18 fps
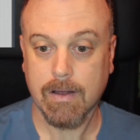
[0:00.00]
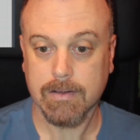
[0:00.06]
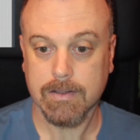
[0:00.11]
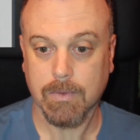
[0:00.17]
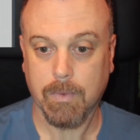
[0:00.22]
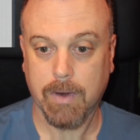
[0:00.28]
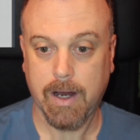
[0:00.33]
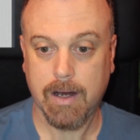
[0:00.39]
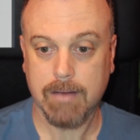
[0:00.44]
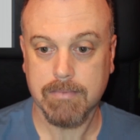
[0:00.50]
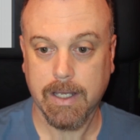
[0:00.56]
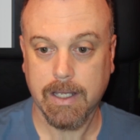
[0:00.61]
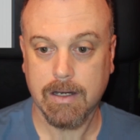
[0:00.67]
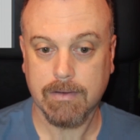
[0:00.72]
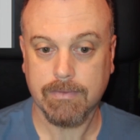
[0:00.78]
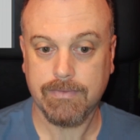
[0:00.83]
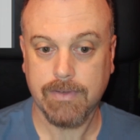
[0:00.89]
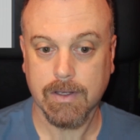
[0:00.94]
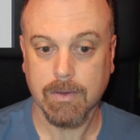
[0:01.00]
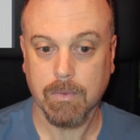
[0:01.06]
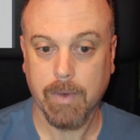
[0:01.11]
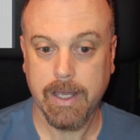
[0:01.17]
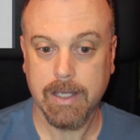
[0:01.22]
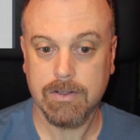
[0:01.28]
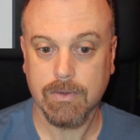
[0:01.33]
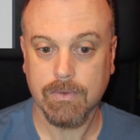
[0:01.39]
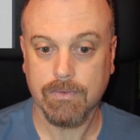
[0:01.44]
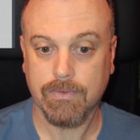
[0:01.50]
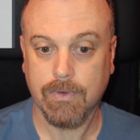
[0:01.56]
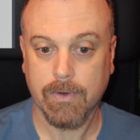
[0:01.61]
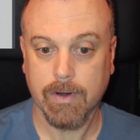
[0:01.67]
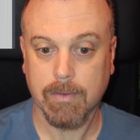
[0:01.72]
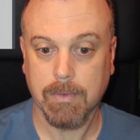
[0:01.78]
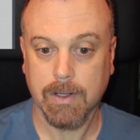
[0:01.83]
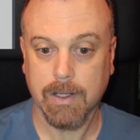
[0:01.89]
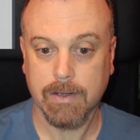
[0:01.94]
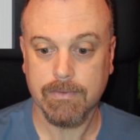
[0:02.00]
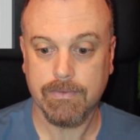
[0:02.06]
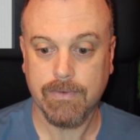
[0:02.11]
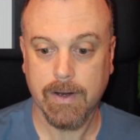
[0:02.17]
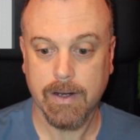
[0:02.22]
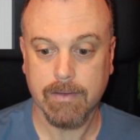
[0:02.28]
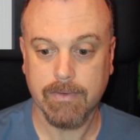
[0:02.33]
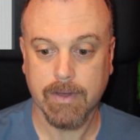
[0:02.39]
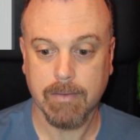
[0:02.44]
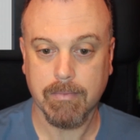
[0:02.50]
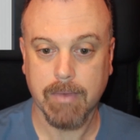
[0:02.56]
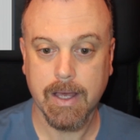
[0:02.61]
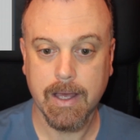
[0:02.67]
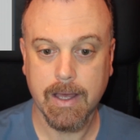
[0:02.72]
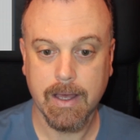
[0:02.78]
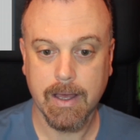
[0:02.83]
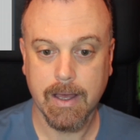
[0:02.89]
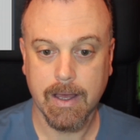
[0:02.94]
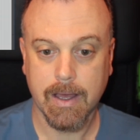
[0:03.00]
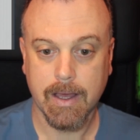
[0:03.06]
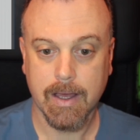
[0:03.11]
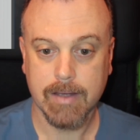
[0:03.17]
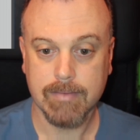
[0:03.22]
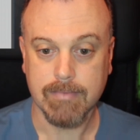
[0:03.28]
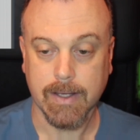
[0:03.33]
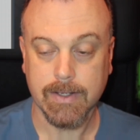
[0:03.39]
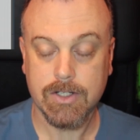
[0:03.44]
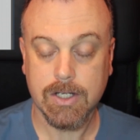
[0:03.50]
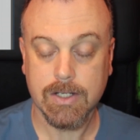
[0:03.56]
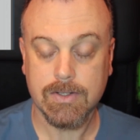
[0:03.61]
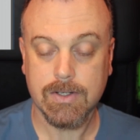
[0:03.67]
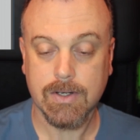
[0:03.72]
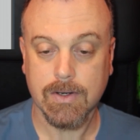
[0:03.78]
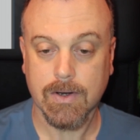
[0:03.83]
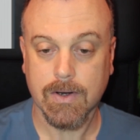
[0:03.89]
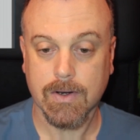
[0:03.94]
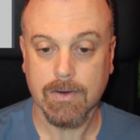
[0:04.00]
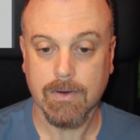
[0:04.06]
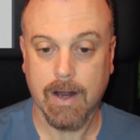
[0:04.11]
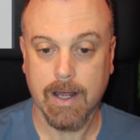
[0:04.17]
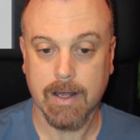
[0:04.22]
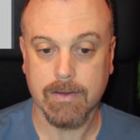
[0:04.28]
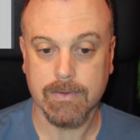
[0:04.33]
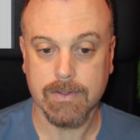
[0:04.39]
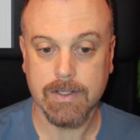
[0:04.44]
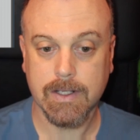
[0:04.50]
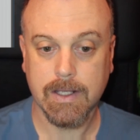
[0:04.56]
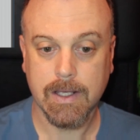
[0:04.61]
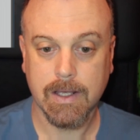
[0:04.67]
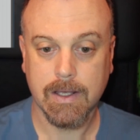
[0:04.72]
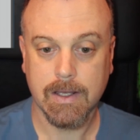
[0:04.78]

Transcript: underwear made her feel way too vulnerable in front of him, but she stood her ground.